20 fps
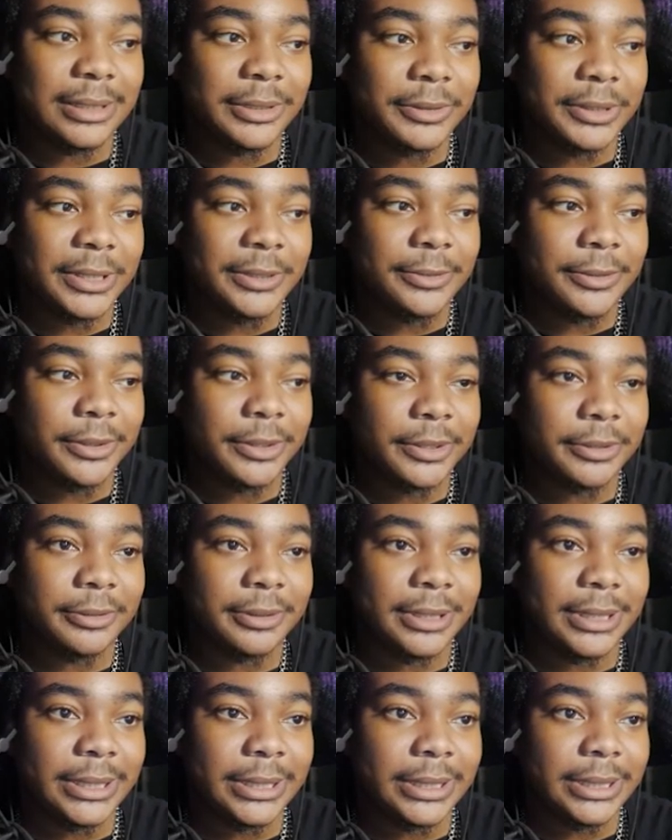three
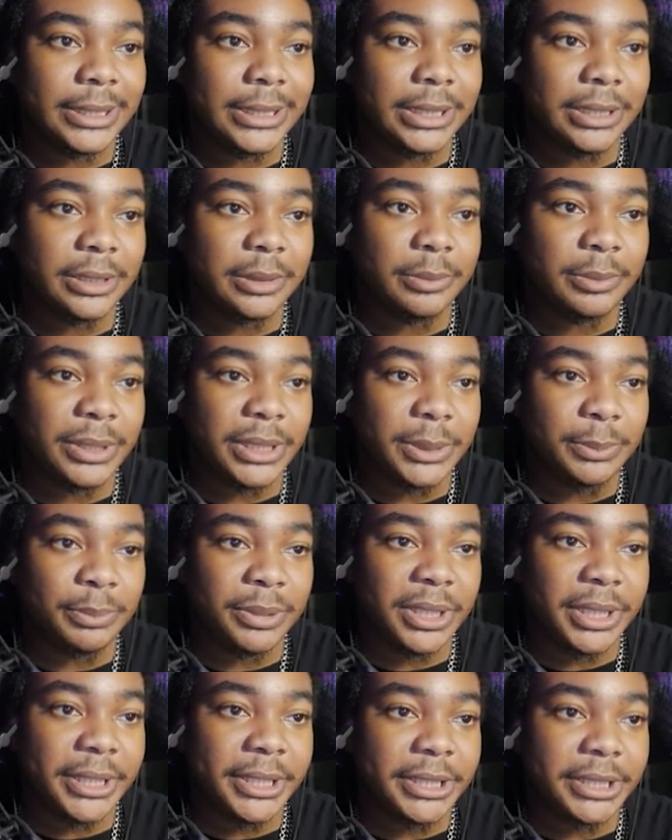forty-three should be
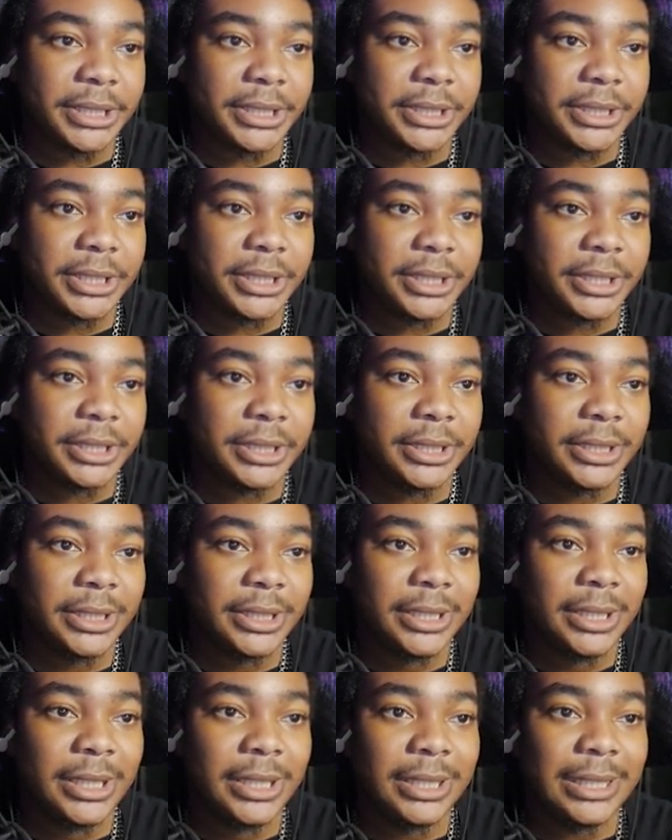placed
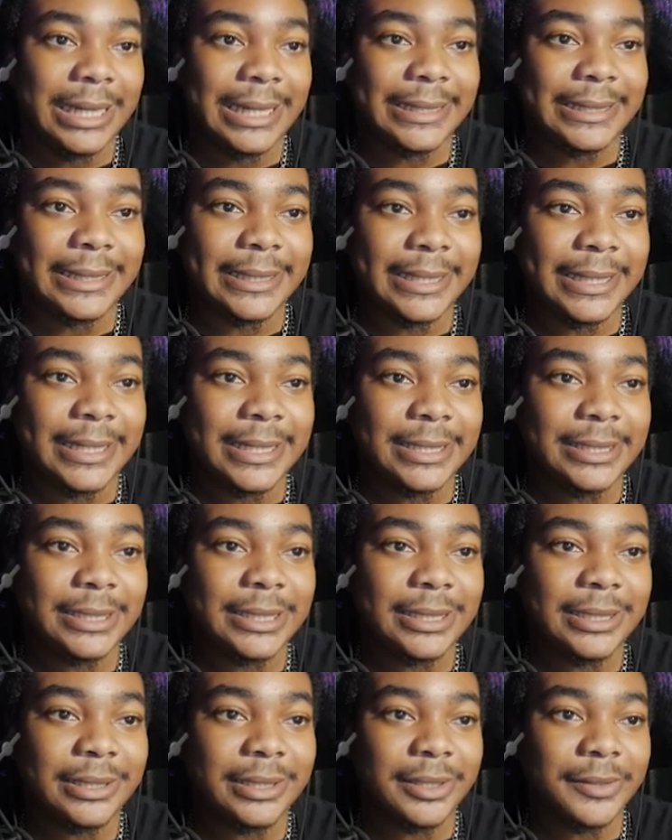at the end
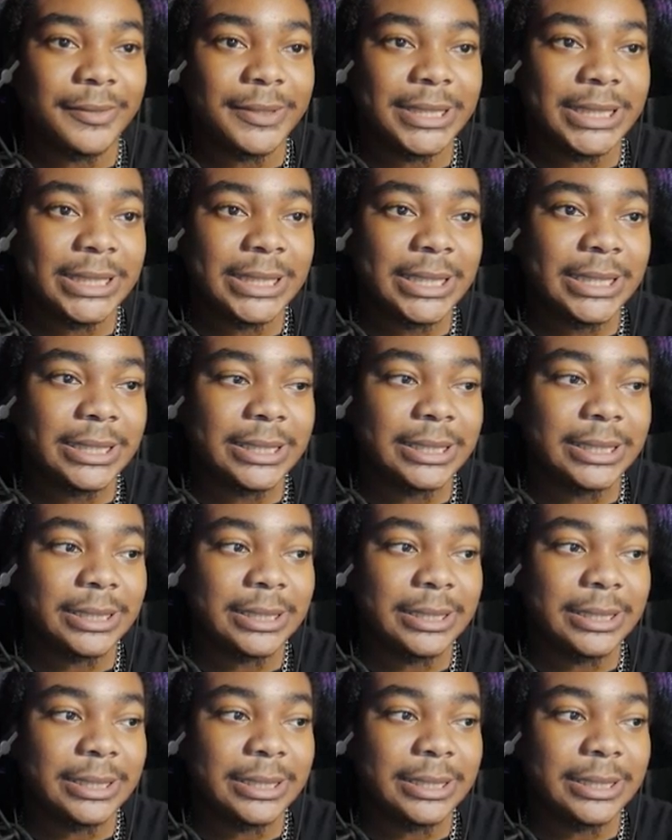of C.